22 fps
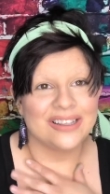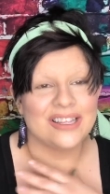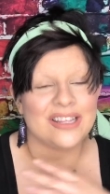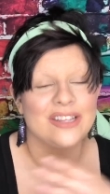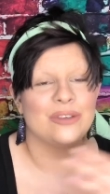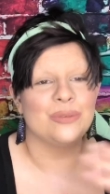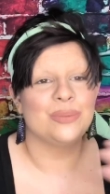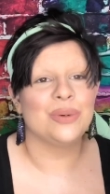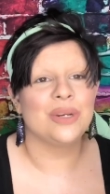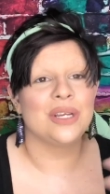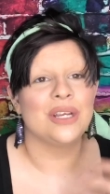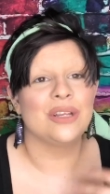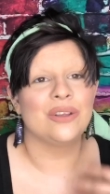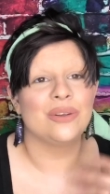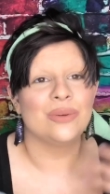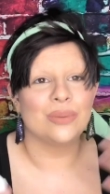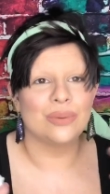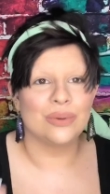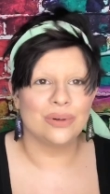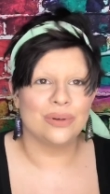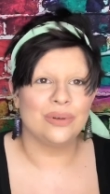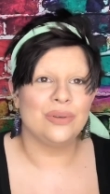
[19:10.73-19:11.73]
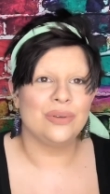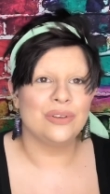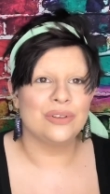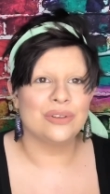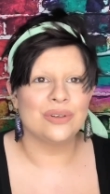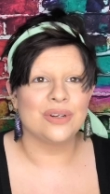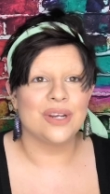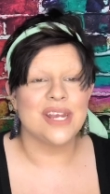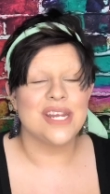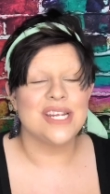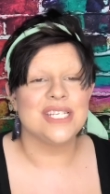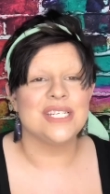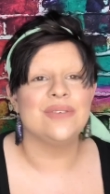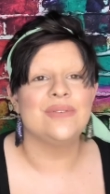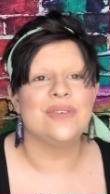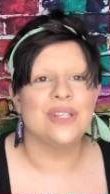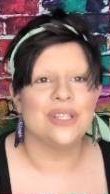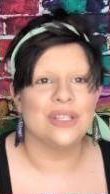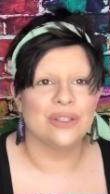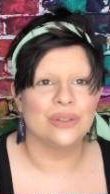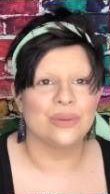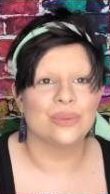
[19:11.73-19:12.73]
Let's bring out the world's
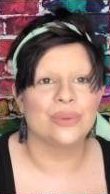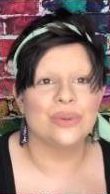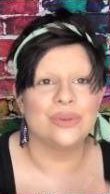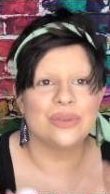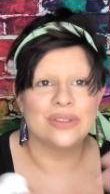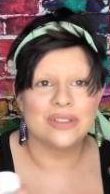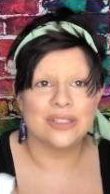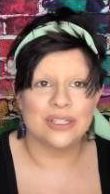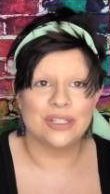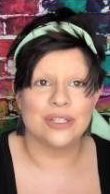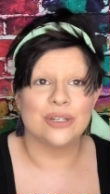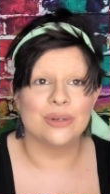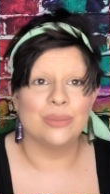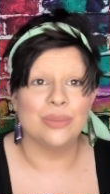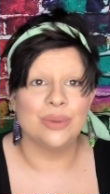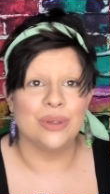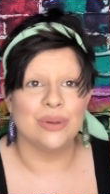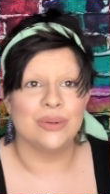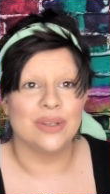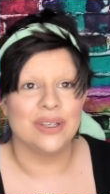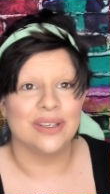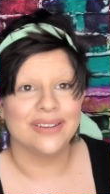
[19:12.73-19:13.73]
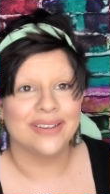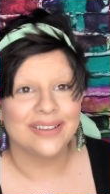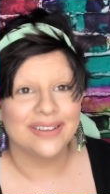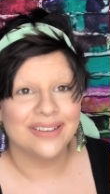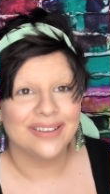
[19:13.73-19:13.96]
creativity and the world's inner beauty.